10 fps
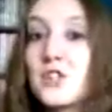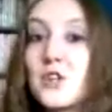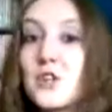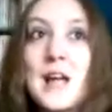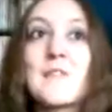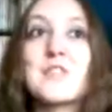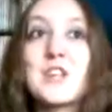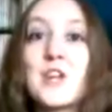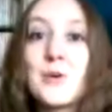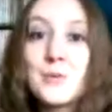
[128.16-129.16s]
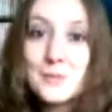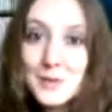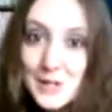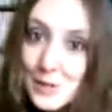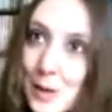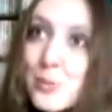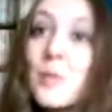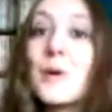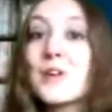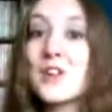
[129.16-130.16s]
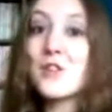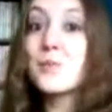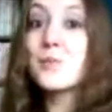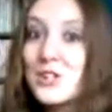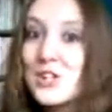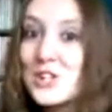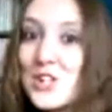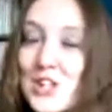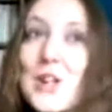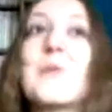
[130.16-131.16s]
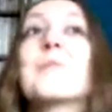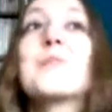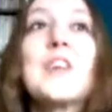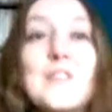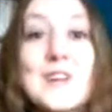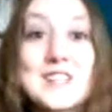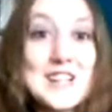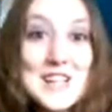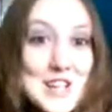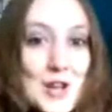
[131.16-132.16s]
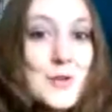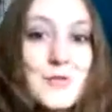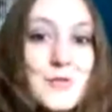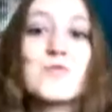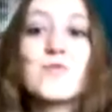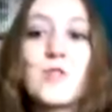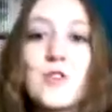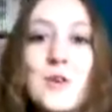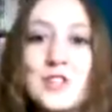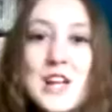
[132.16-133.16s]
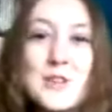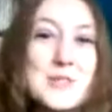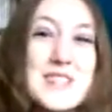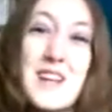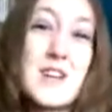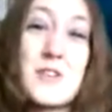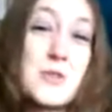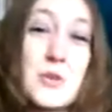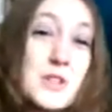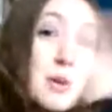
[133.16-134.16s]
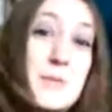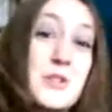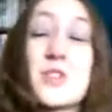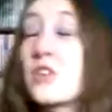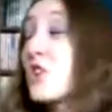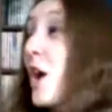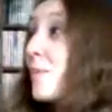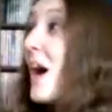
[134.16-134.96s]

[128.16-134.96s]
It's good. I have to, promote another British, wrestling, reviewing channel. See, I can't talk, so I'm just going to shut up